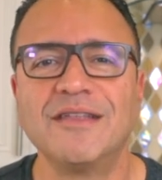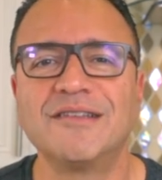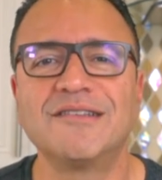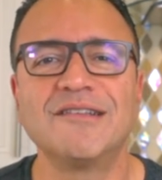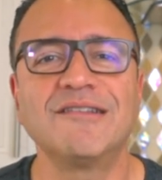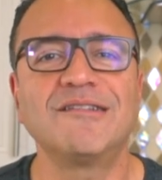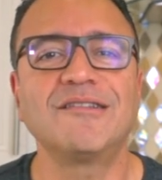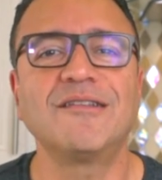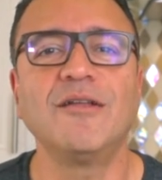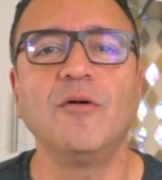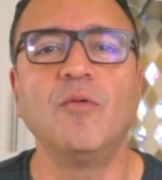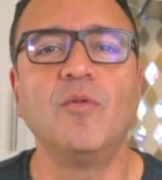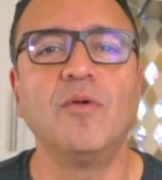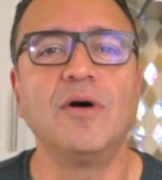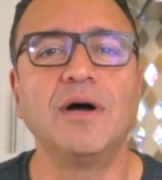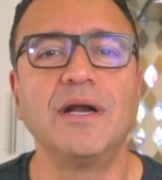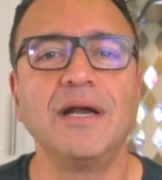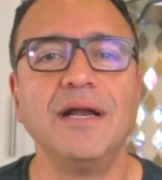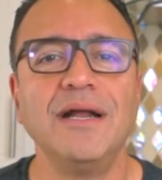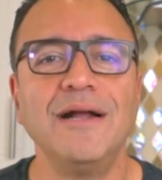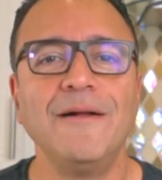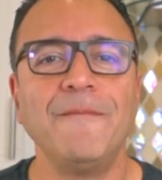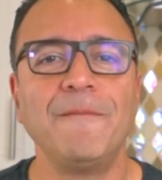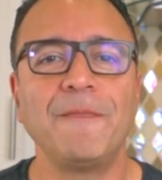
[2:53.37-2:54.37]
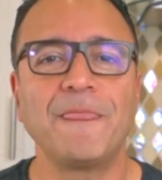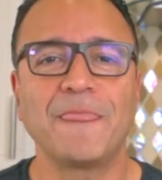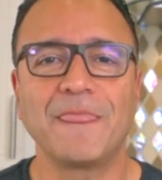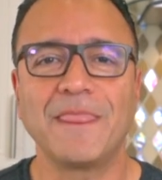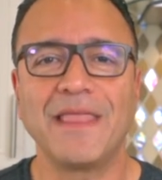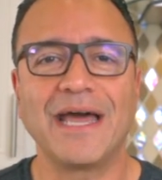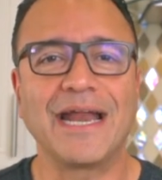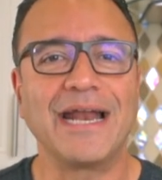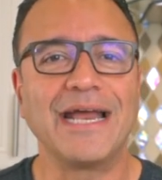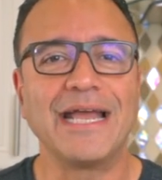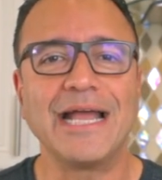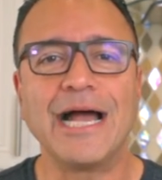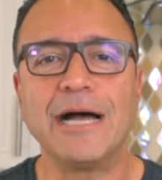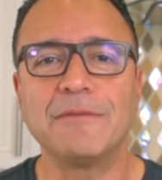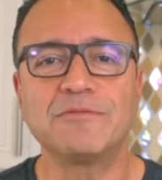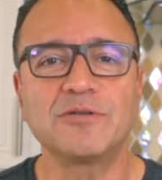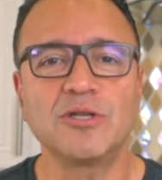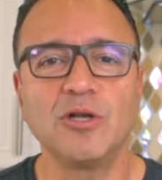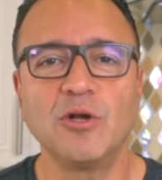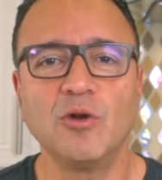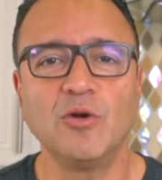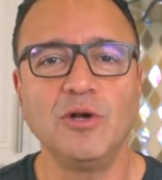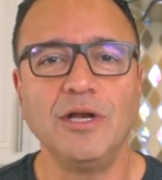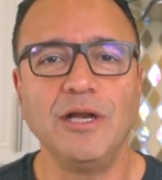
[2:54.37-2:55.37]
This is the one that I
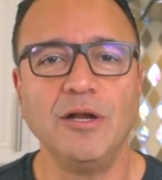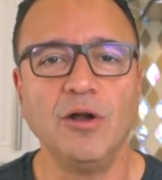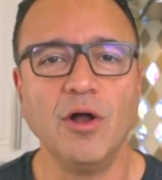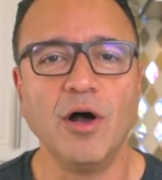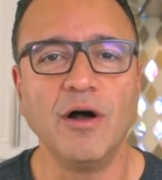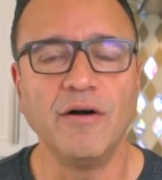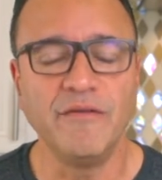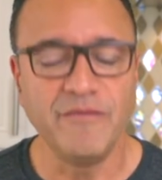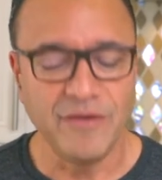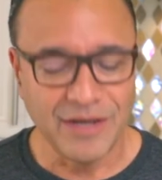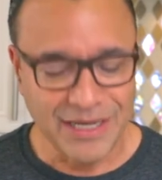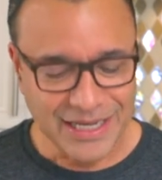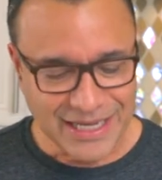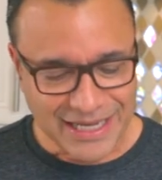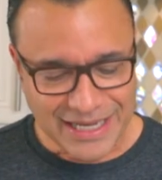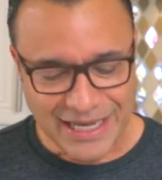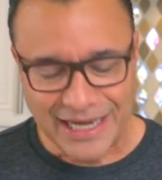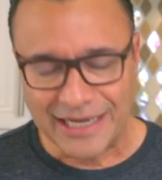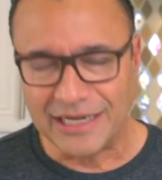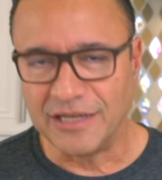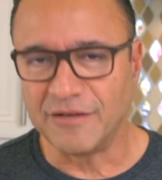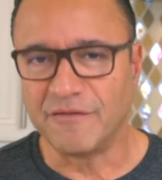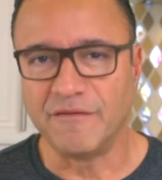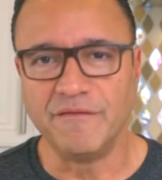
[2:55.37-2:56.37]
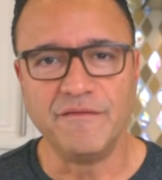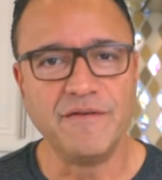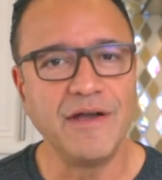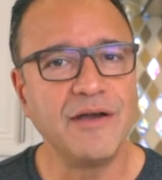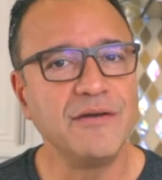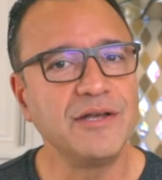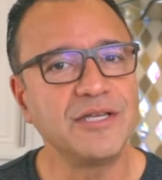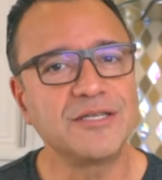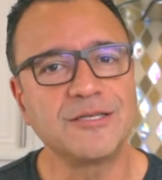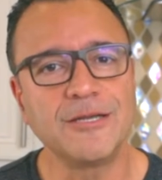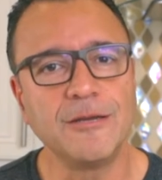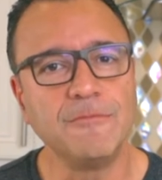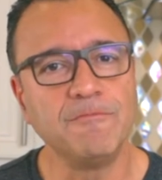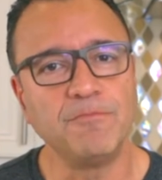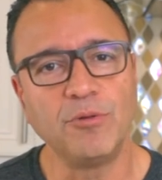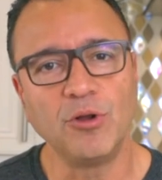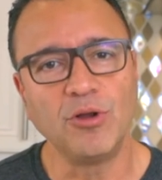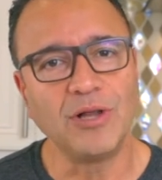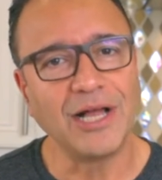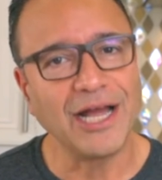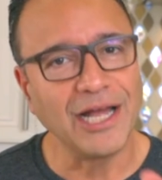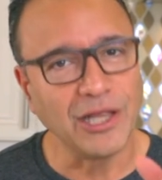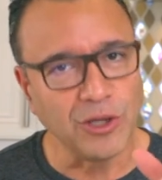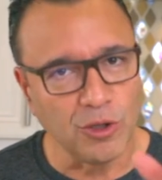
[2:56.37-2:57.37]
absolutely love and it's very
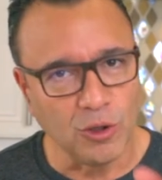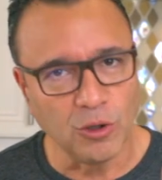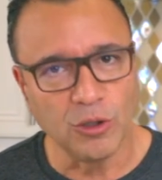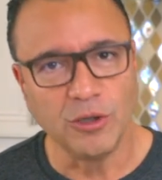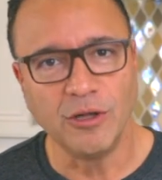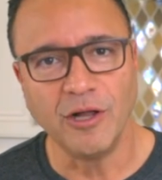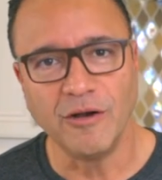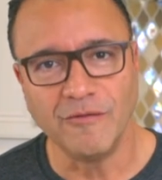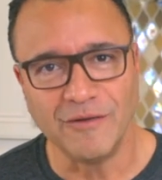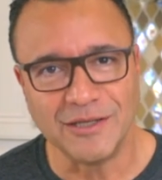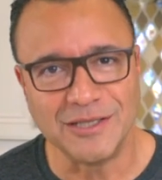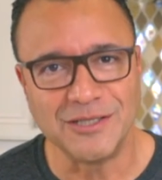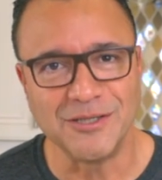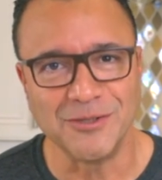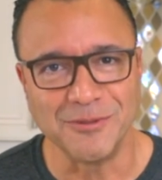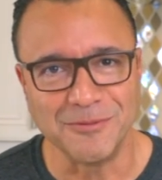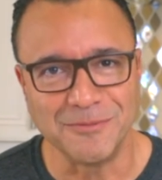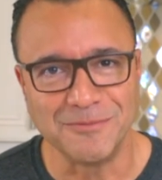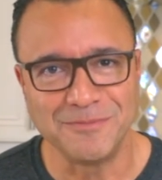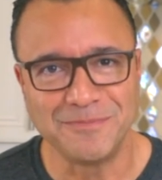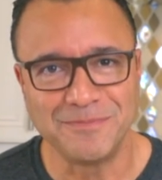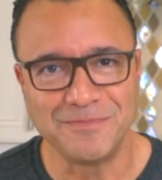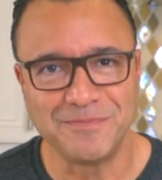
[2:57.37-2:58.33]
simple and you'll love it too.